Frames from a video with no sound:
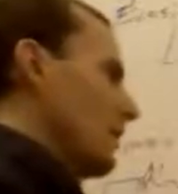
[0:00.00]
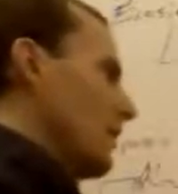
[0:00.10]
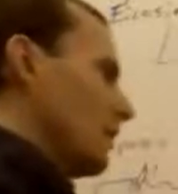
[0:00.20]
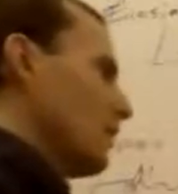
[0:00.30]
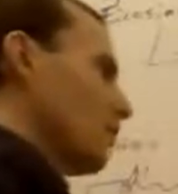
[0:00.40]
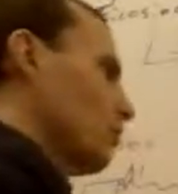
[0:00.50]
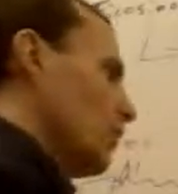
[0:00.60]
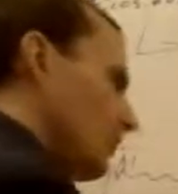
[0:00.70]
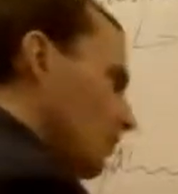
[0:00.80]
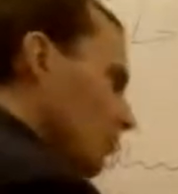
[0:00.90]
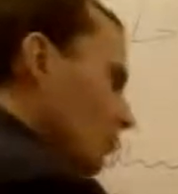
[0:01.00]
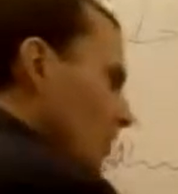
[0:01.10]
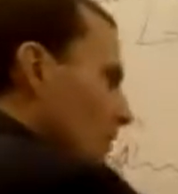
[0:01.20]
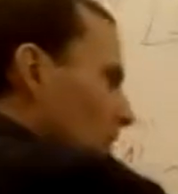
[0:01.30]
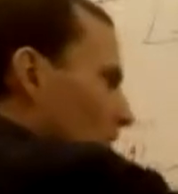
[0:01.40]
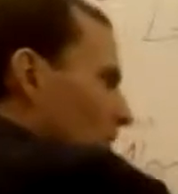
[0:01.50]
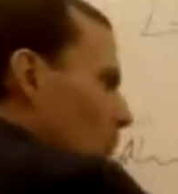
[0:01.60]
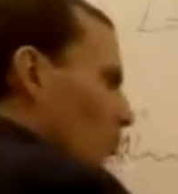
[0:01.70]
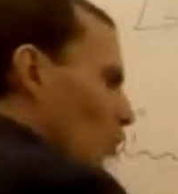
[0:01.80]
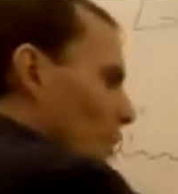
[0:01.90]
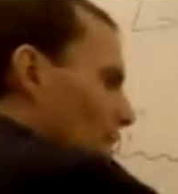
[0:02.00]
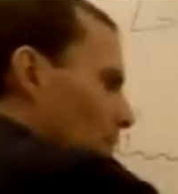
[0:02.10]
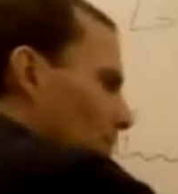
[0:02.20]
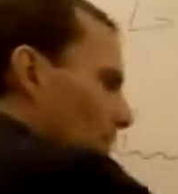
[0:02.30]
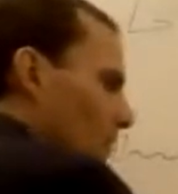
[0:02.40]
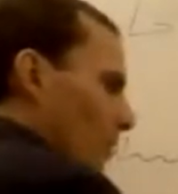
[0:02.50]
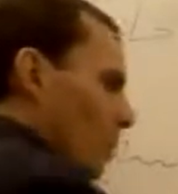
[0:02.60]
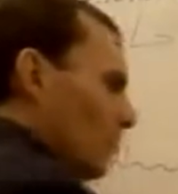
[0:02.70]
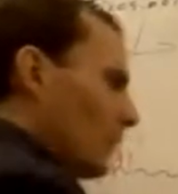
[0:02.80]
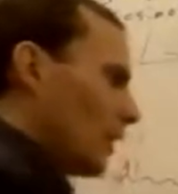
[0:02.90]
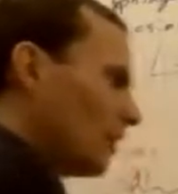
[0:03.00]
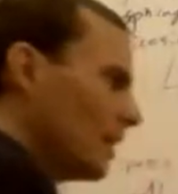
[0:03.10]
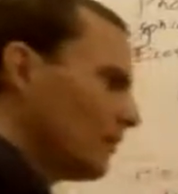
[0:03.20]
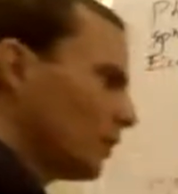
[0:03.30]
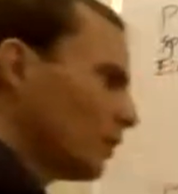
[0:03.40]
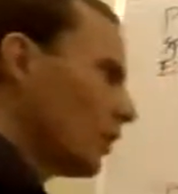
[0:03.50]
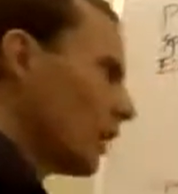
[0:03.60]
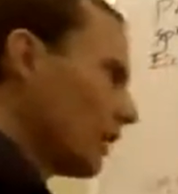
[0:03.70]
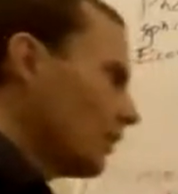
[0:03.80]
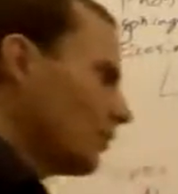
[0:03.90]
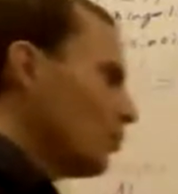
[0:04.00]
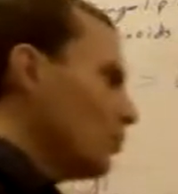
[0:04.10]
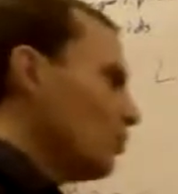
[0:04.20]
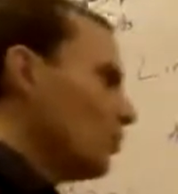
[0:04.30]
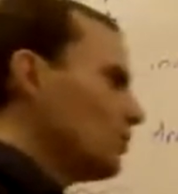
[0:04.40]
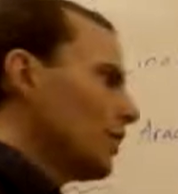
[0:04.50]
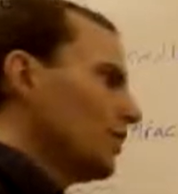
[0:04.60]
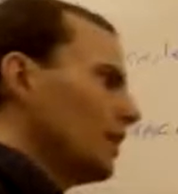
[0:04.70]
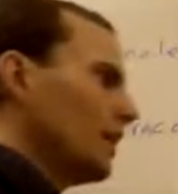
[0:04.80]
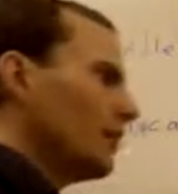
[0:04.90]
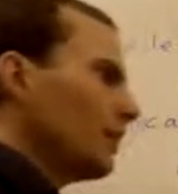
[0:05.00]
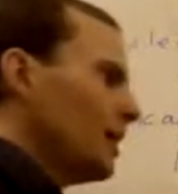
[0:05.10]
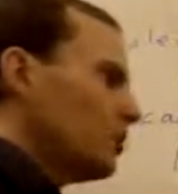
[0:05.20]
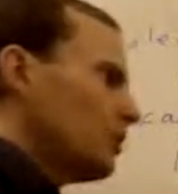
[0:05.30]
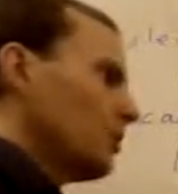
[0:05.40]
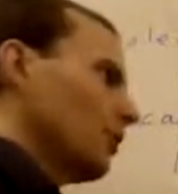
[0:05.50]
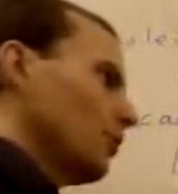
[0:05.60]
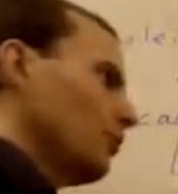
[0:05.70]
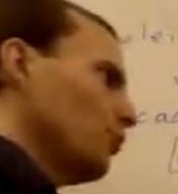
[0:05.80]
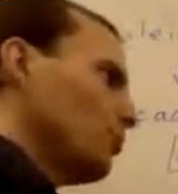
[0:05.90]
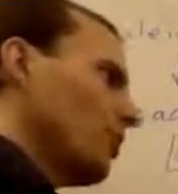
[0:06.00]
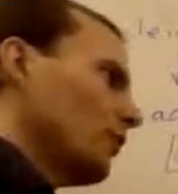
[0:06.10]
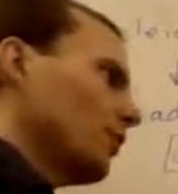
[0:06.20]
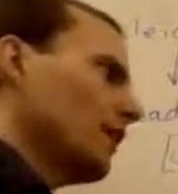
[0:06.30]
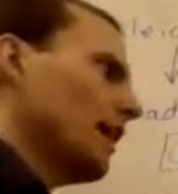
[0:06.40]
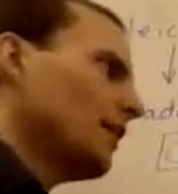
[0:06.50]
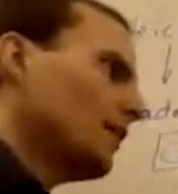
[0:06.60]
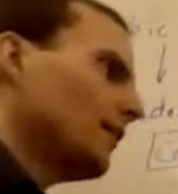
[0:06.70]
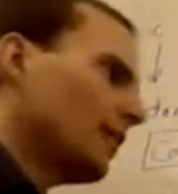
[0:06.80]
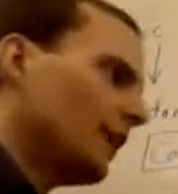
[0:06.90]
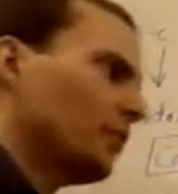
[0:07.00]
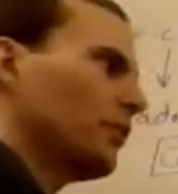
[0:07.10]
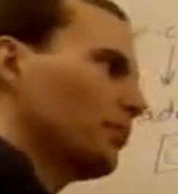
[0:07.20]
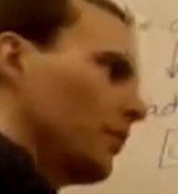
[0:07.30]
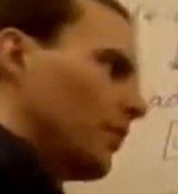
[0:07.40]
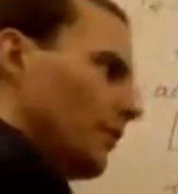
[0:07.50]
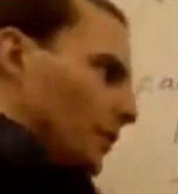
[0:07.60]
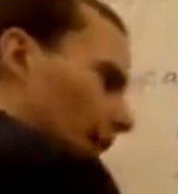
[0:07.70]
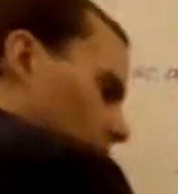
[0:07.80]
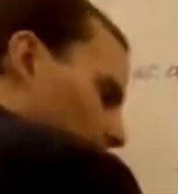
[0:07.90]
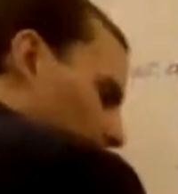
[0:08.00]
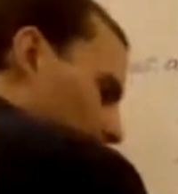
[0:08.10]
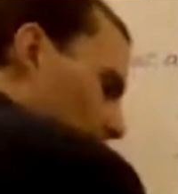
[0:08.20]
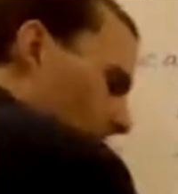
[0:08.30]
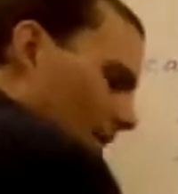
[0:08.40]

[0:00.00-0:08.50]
and then COX-1 and 2. 1 makes the thromboxane for clotting. 2 does the inflammation molecules, prostaglandins, as well as prostacyclins.